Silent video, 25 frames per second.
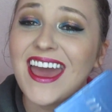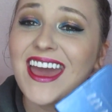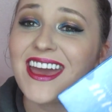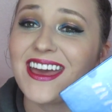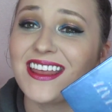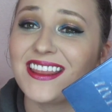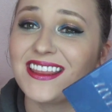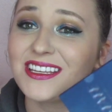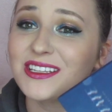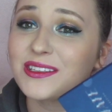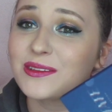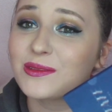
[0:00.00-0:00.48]

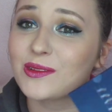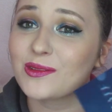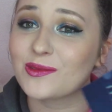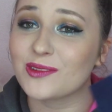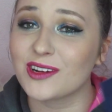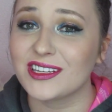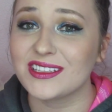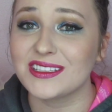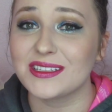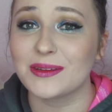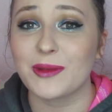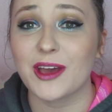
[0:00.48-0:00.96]
and this one
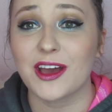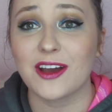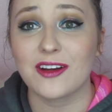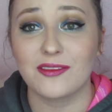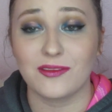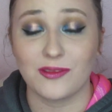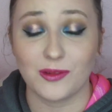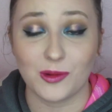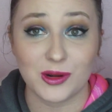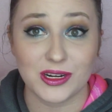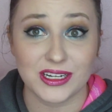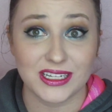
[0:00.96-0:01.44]
runs
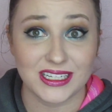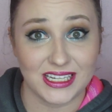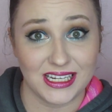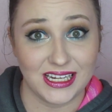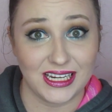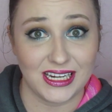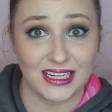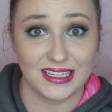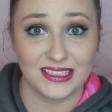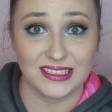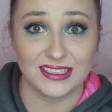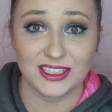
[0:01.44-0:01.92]
about
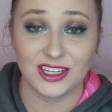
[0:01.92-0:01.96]
$14,